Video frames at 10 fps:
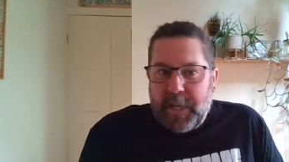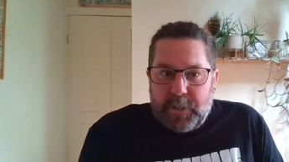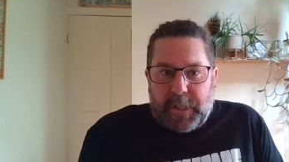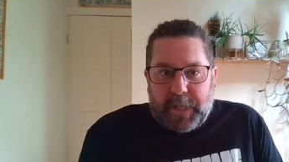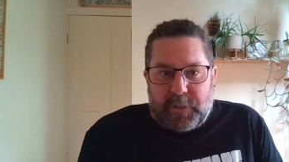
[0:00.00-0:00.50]

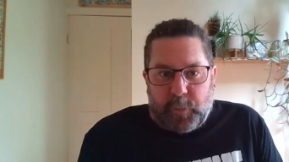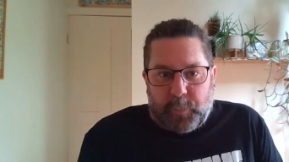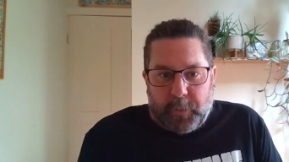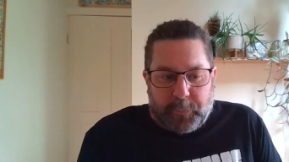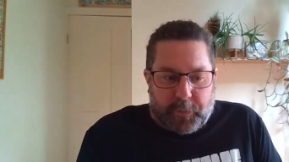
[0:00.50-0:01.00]
you get to a
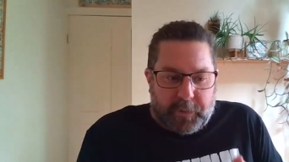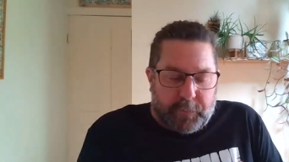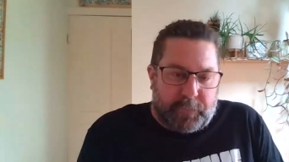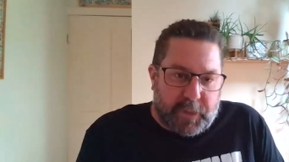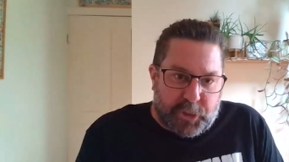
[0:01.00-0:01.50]
point where
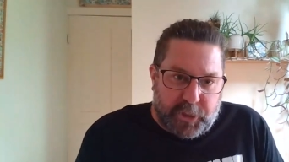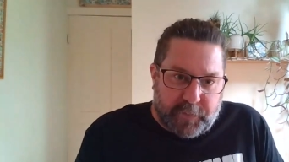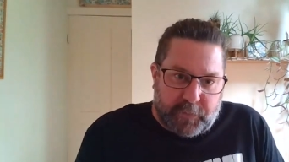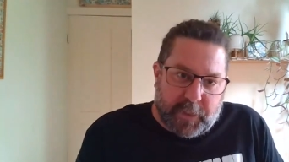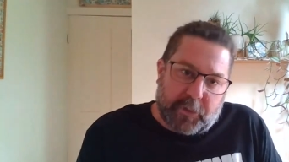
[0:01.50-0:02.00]
you've
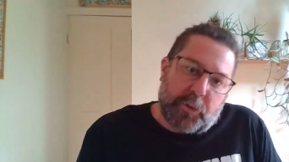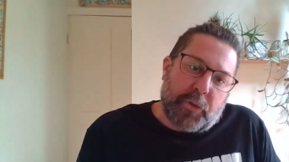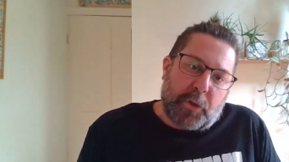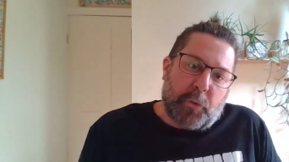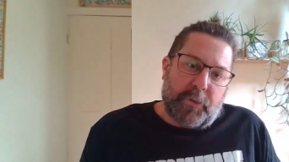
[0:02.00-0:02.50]
achieved the,
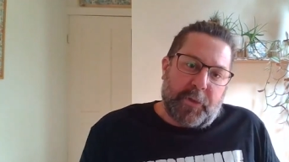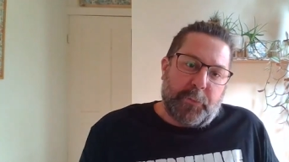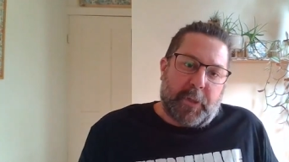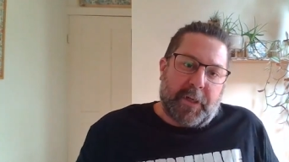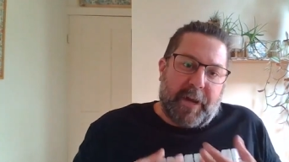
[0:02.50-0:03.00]
the goal that
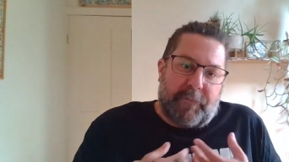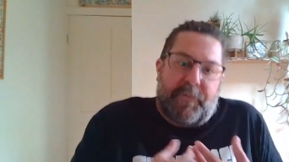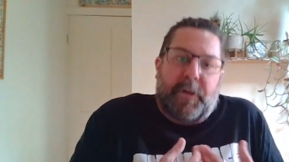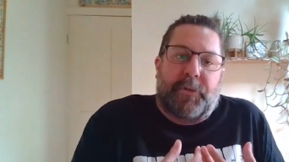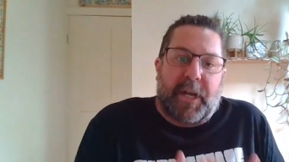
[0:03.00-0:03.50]
you wanted. I
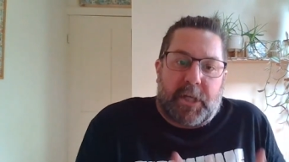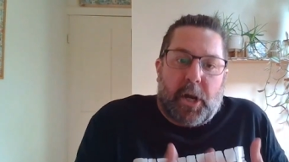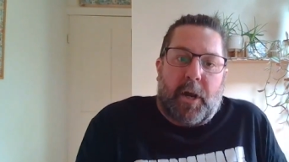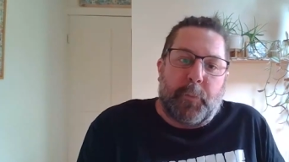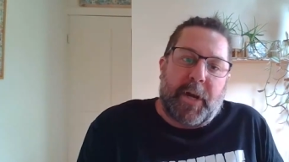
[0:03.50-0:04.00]
felt I
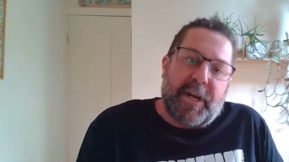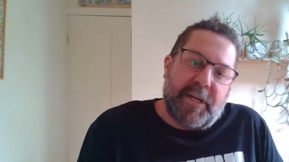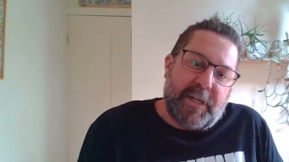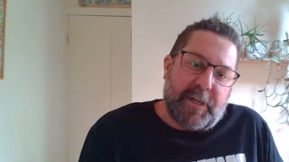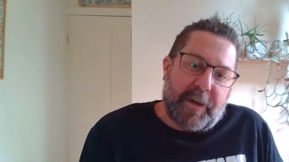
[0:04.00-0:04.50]
got what I
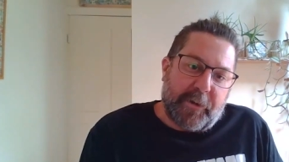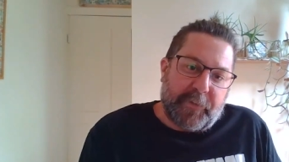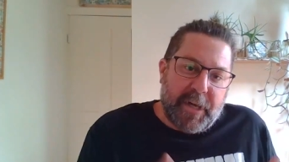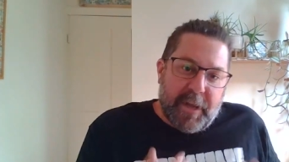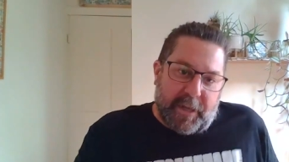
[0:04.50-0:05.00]
needed out of
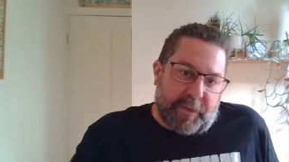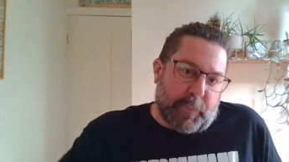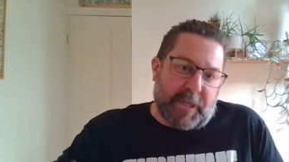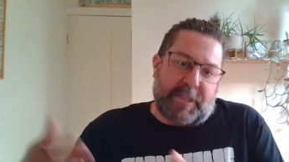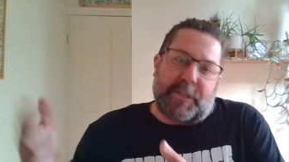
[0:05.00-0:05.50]
it, and
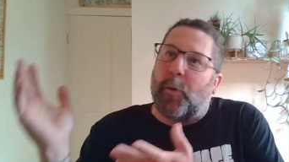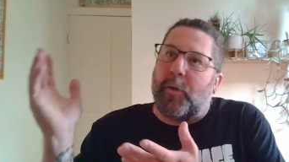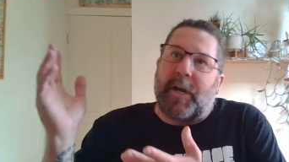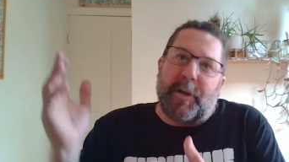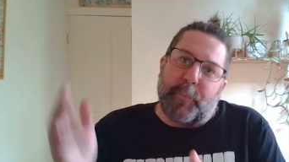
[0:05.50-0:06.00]
my
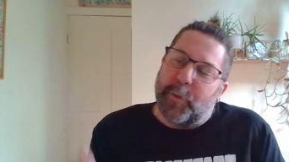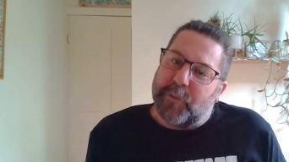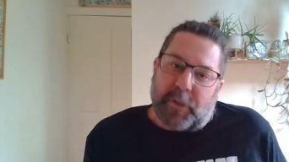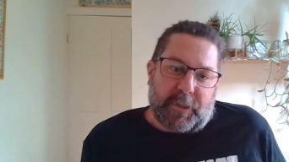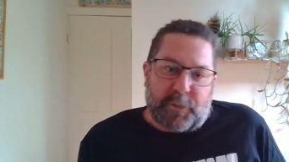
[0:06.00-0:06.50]
soul kind of
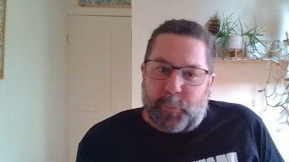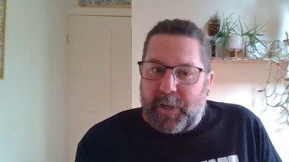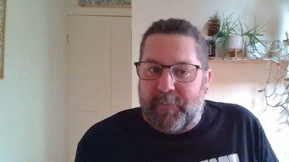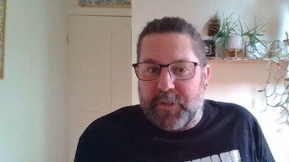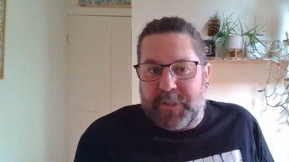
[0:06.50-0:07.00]
moves on to
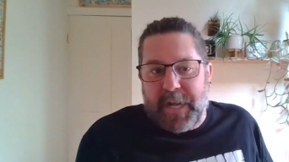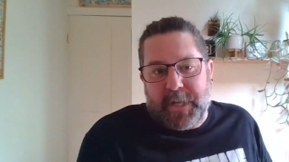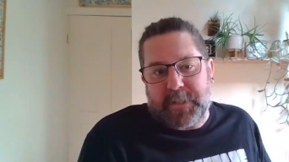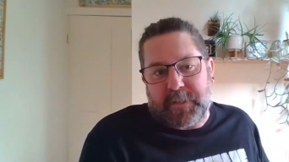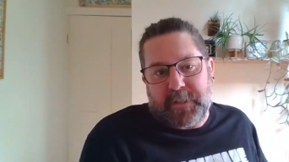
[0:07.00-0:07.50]
whatever's
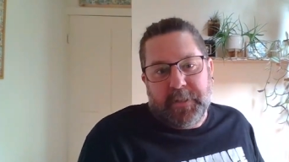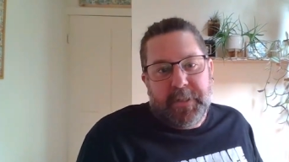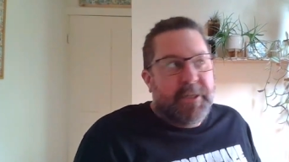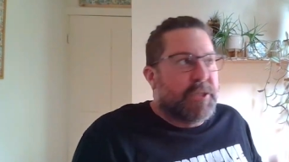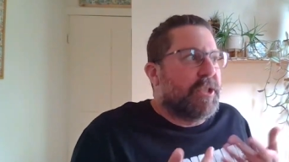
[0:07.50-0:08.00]
next to,
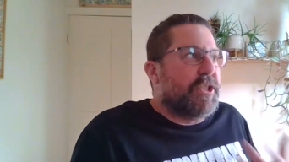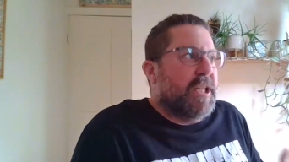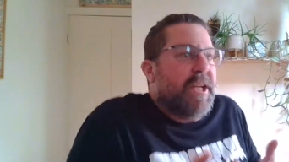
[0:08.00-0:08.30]
to satiate